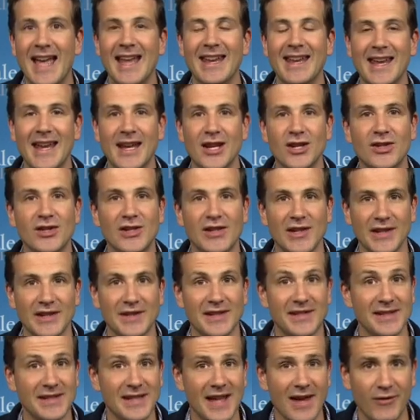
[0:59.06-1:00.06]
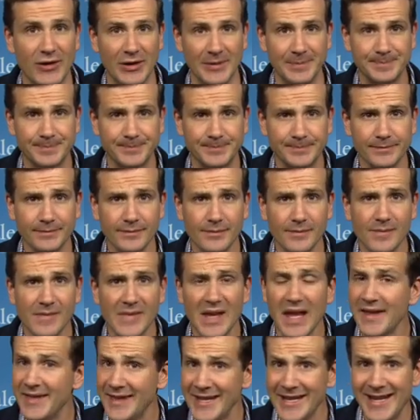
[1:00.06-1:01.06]
at age 6 to 7.
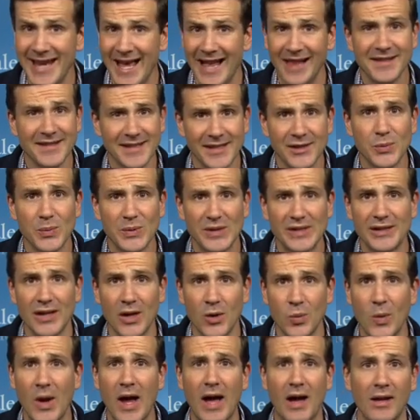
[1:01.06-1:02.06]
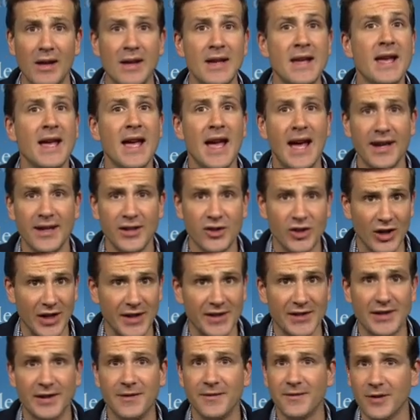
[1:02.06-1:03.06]
The analysis was done well and
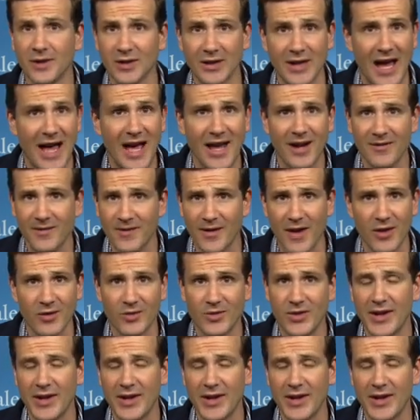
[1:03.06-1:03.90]
adjusted for a lot of other